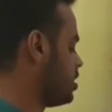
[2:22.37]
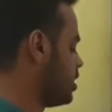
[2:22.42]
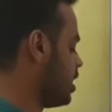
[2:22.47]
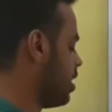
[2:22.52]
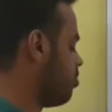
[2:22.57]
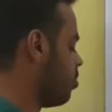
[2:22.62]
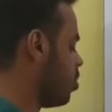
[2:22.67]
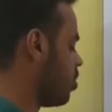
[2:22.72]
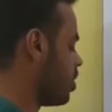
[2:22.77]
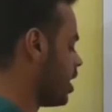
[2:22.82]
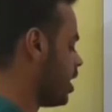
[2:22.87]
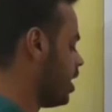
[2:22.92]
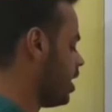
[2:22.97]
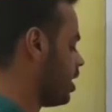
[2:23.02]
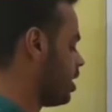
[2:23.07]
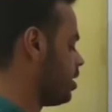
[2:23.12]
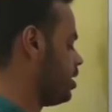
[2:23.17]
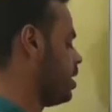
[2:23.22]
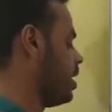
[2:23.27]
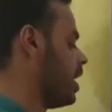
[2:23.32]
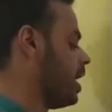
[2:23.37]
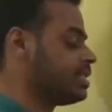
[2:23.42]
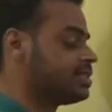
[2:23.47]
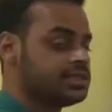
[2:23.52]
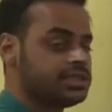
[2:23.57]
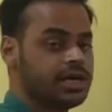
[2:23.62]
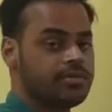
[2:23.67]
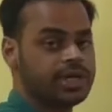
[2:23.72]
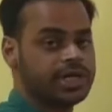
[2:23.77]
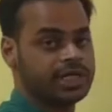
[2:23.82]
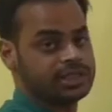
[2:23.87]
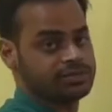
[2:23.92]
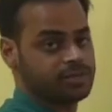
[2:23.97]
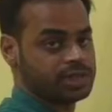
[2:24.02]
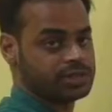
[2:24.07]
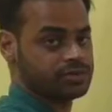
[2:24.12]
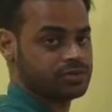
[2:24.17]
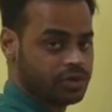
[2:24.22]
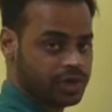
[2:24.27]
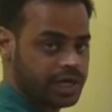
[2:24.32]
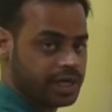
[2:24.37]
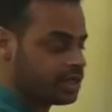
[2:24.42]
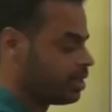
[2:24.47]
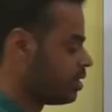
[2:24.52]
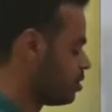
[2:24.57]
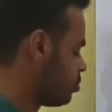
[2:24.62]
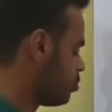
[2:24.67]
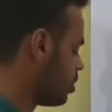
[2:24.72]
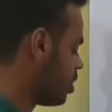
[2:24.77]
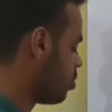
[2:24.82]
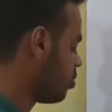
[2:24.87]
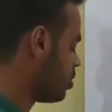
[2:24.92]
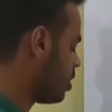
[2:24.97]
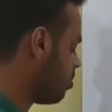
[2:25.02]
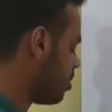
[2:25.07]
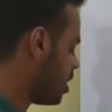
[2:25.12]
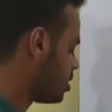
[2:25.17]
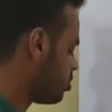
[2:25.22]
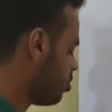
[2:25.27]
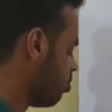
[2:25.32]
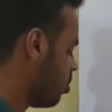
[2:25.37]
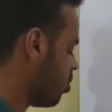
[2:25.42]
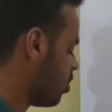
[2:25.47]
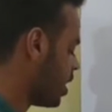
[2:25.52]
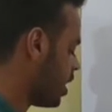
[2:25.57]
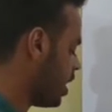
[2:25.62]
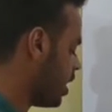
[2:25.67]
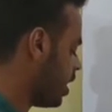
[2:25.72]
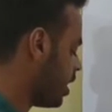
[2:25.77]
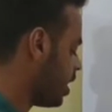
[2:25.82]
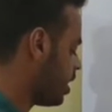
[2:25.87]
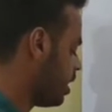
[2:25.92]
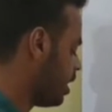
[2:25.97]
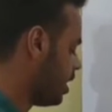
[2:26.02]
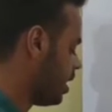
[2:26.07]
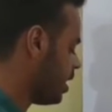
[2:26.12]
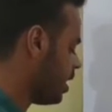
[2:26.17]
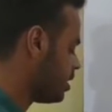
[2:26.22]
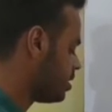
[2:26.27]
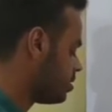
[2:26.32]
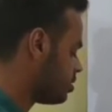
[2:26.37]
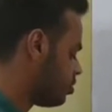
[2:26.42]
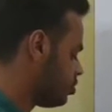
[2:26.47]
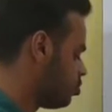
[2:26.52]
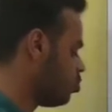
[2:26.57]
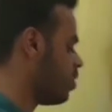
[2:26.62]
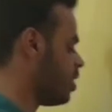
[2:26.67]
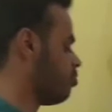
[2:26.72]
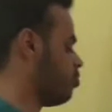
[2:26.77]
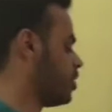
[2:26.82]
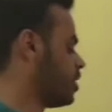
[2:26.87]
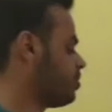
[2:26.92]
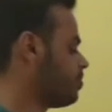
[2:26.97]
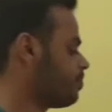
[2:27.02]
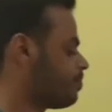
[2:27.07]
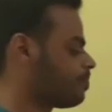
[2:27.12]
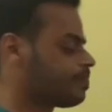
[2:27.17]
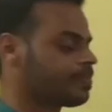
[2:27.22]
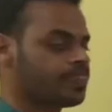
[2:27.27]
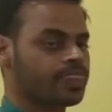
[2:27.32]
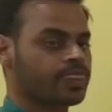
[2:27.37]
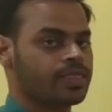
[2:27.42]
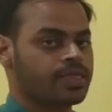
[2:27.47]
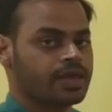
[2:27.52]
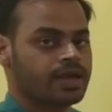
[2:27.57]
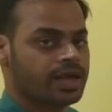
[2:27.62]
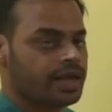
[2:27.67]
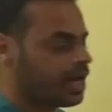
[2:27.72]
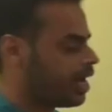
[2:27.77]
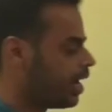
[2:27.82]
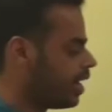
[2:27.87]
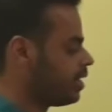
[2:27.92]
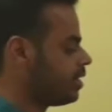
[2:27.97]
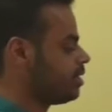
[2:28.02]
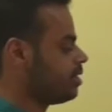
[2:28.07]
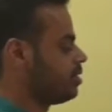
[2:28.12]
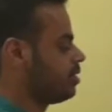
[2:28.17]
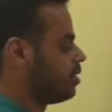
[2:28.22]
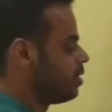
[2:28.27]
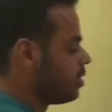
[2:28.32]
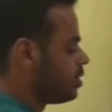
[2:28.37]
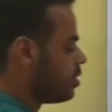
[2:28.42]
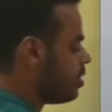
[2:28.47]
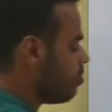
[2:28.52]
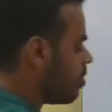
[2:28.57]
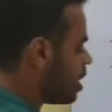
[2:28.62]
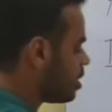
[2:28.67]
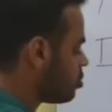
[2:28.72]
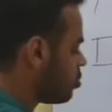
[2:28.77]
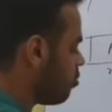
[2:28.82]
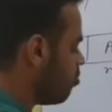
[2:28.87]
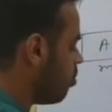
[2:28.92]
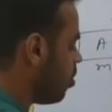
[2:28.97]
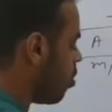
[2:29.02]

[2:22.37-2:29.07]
the same block A has doubled its mass. Okay. So now the mass of block A is 2m1 and the mass of